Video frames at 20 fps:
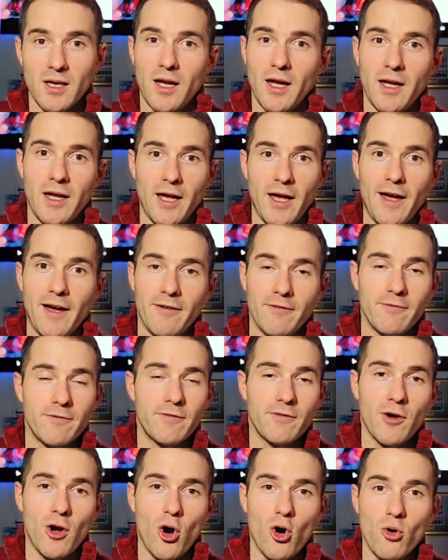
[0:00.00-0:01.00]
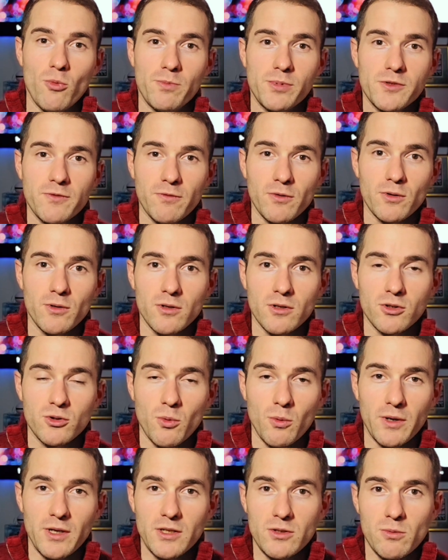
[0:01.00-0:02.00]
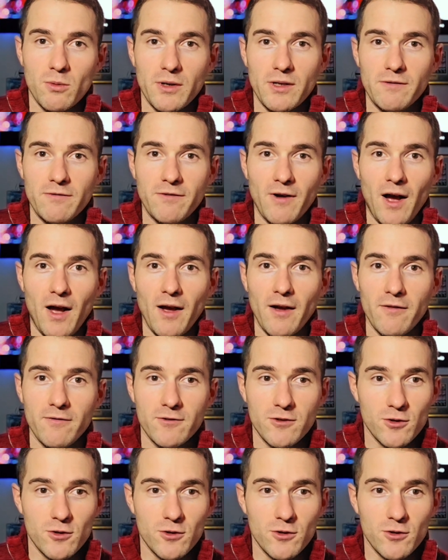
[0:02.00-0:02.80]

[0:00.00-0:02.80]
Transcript: I have hopes for 2025